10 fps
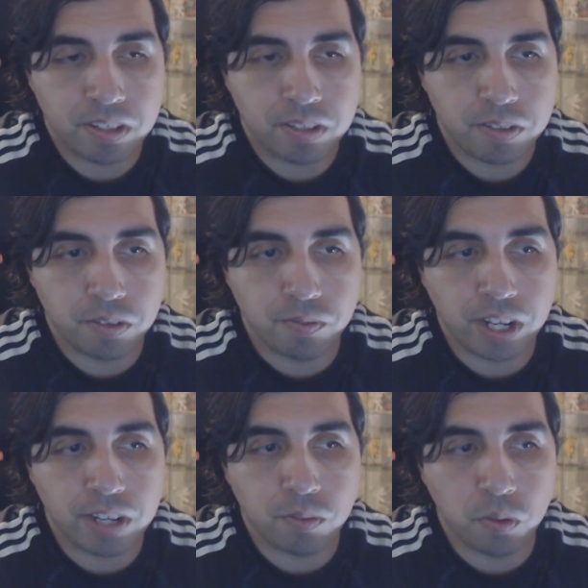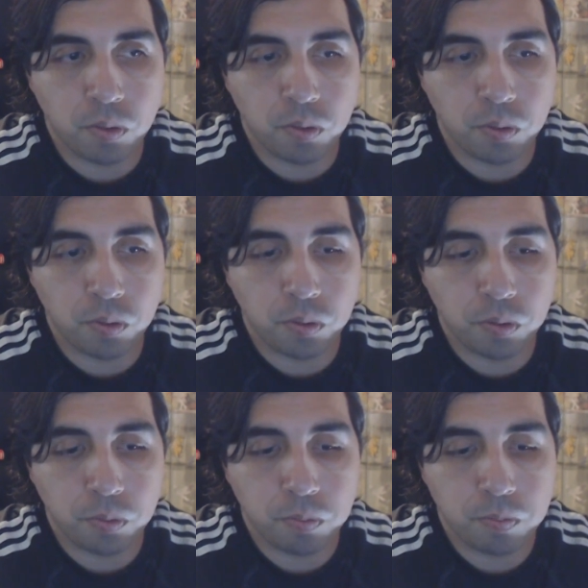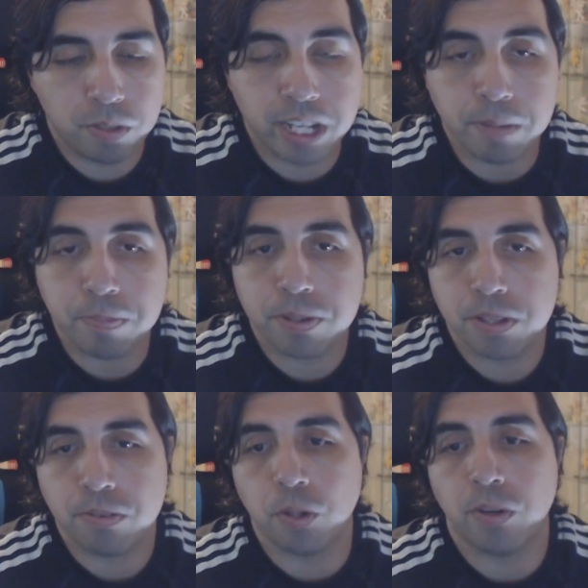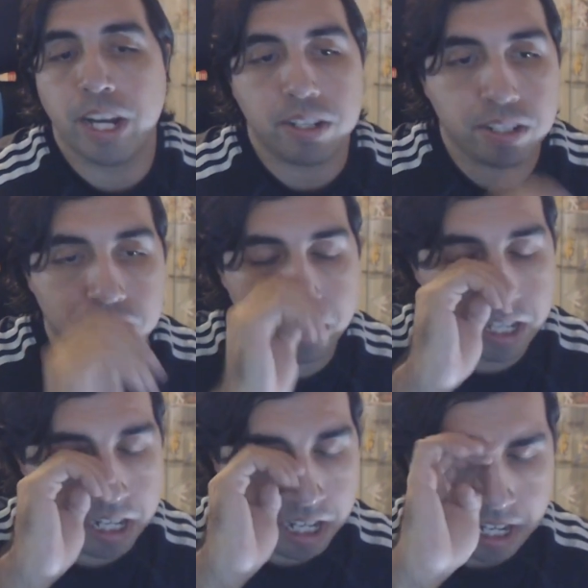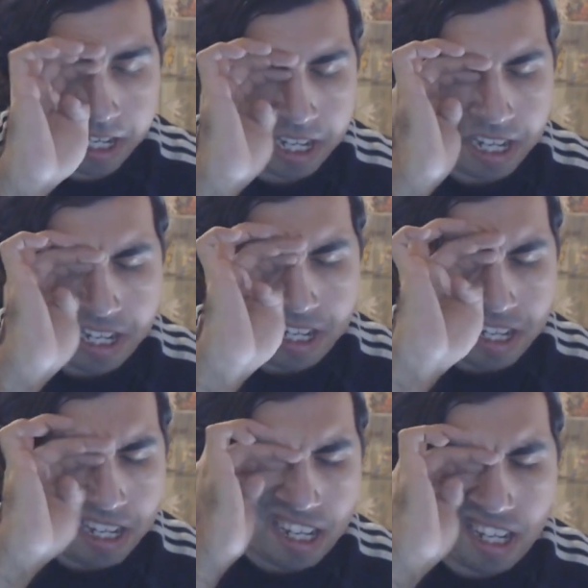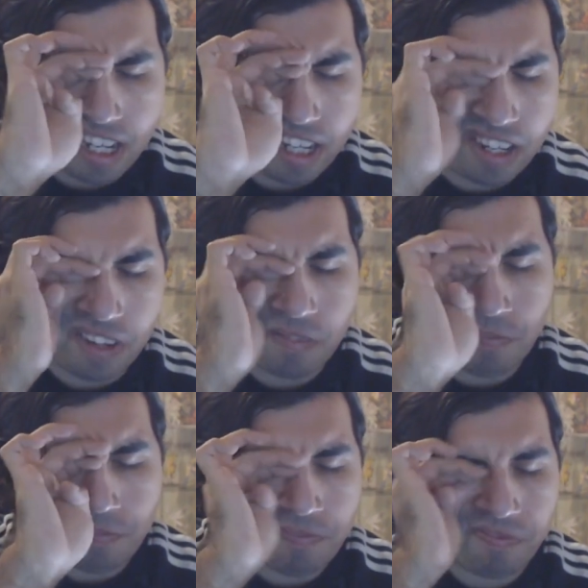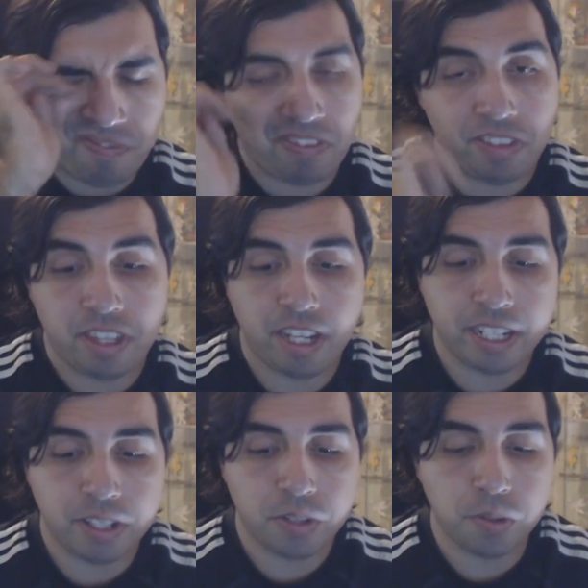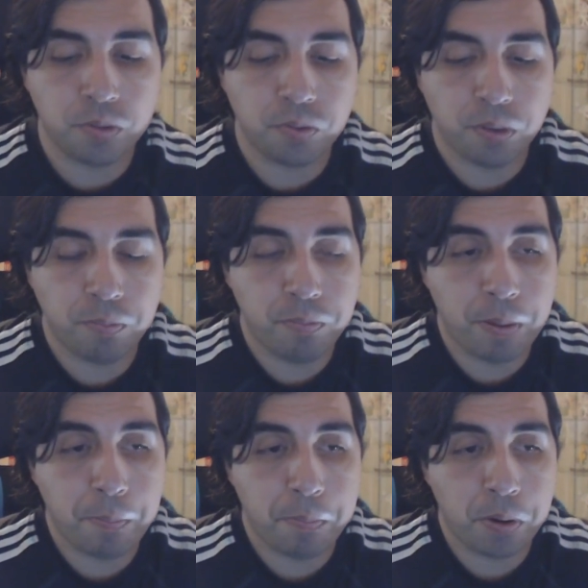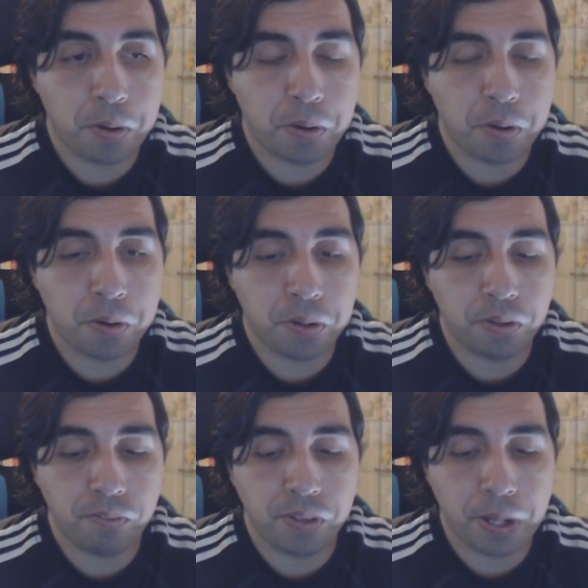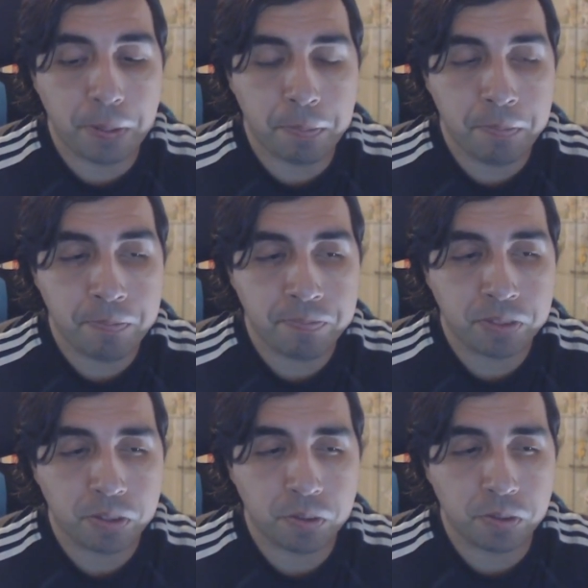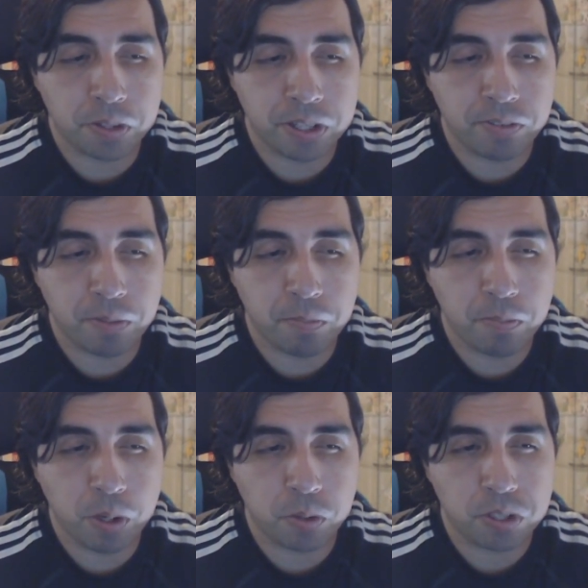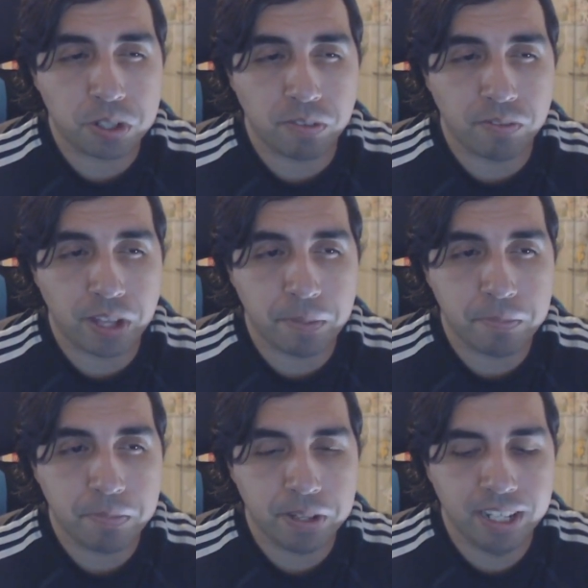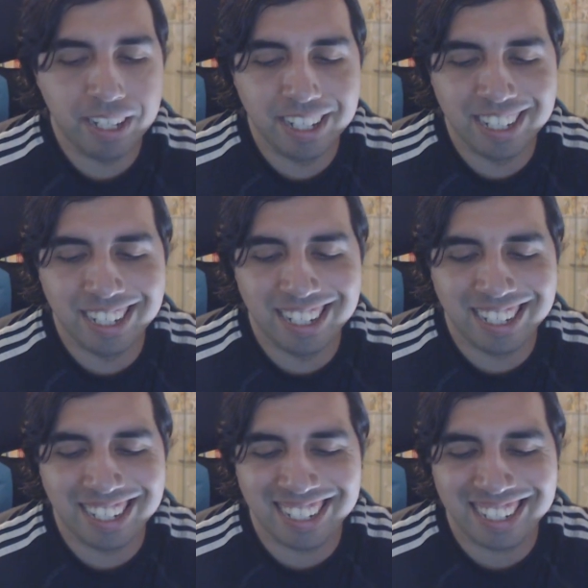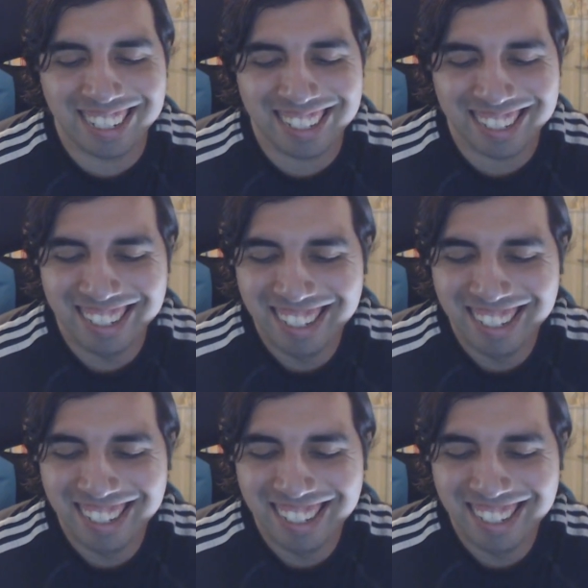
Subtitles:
survival tips thrown at us. I don't remember all of them, or even most of them.